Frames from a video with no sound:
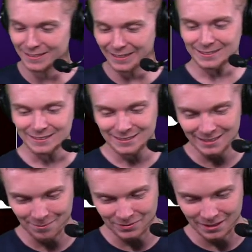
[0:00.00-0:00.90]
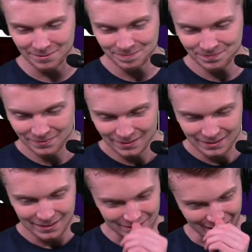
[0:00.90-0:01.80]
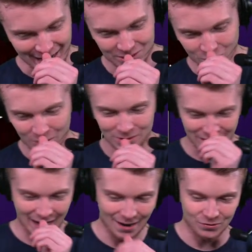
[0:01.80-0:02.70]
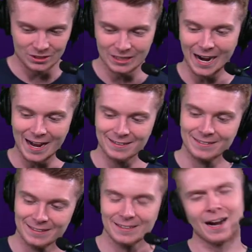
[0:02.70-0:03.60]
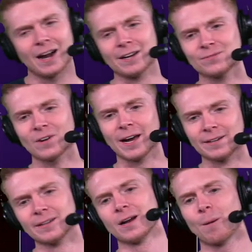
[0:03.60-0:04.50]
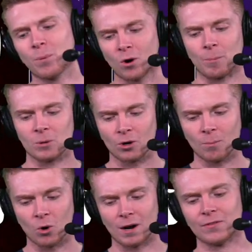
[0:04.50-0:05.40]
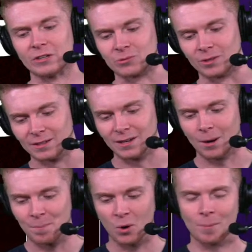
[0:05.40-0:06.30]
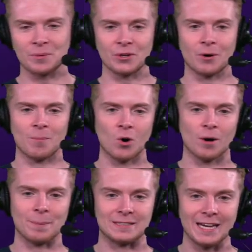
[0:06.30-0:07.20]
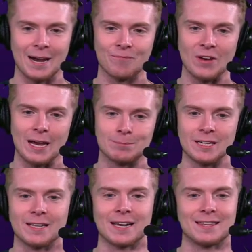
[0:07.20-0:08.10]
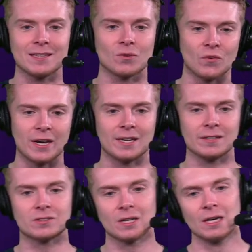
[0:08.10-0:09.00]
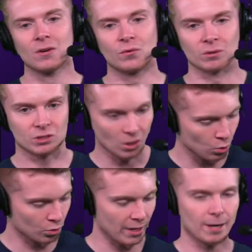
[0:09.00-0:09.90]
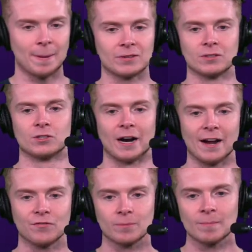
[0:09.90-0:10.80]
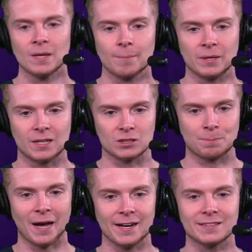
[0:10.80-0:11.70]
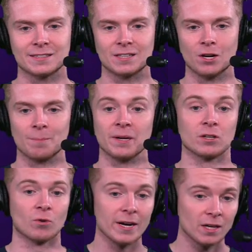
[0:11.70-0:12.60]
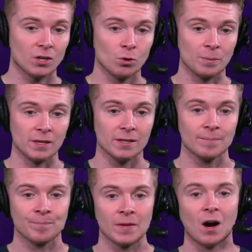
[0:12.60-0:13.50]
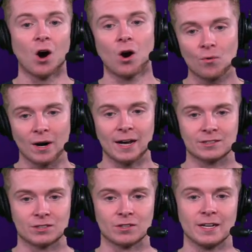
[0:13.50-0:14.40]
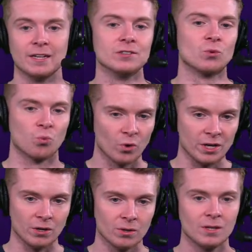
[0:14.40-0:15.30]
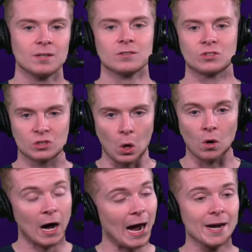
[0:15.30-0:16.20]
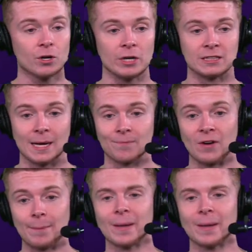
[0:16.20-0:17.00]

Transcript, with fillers: This is something. Last one was a half a shot. All right, fine. I'll pour up a little more on this one. I'll pour up a little more. But Zam Fam saying, I think the Vikings feel so great about the draft because Penix is going to be a great QB. Our roster is real. Skull. I agree, Zamfam.